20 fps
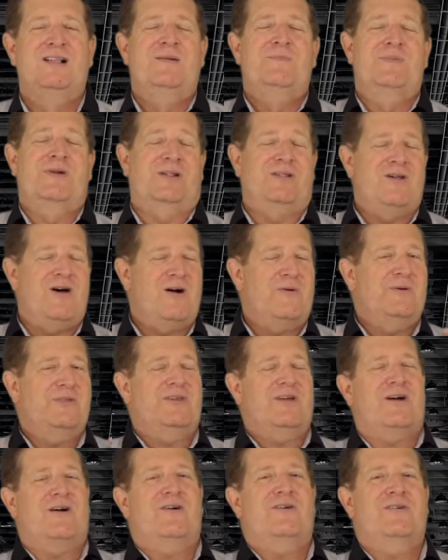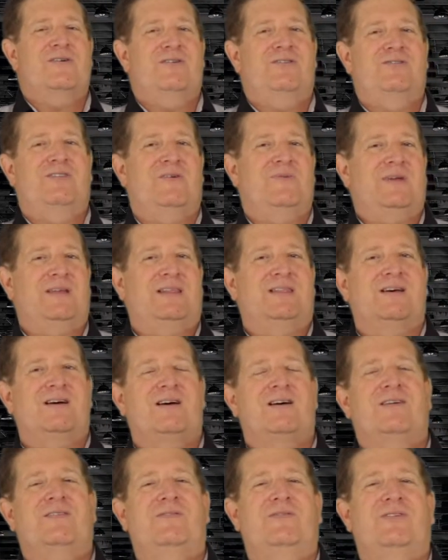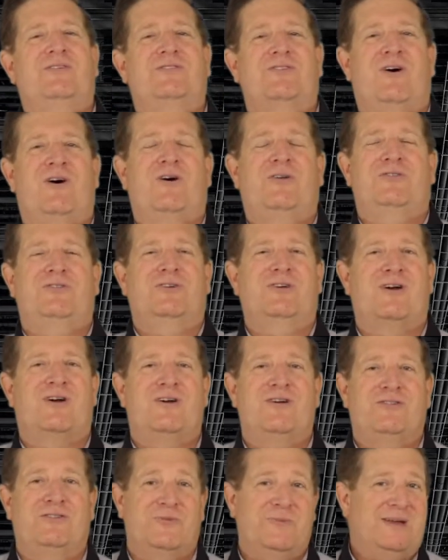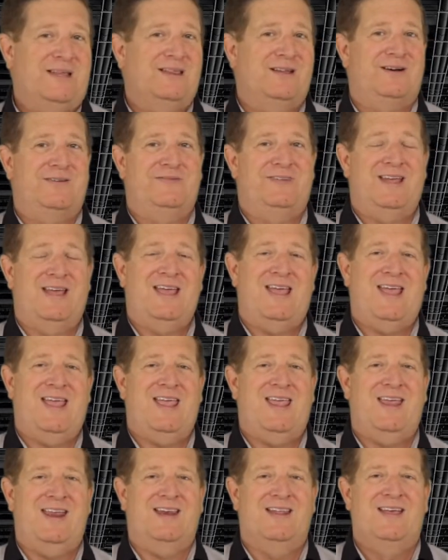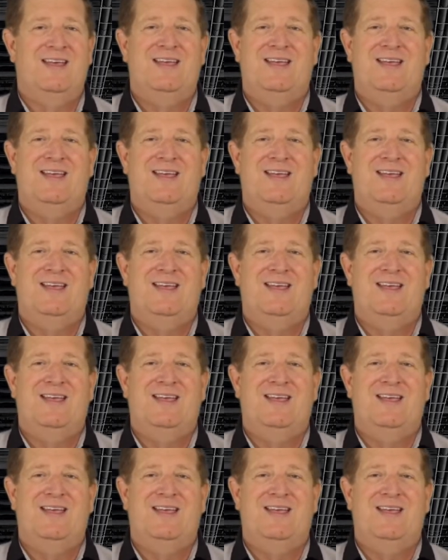But along with cars that we love, there's also cars that we love to hate.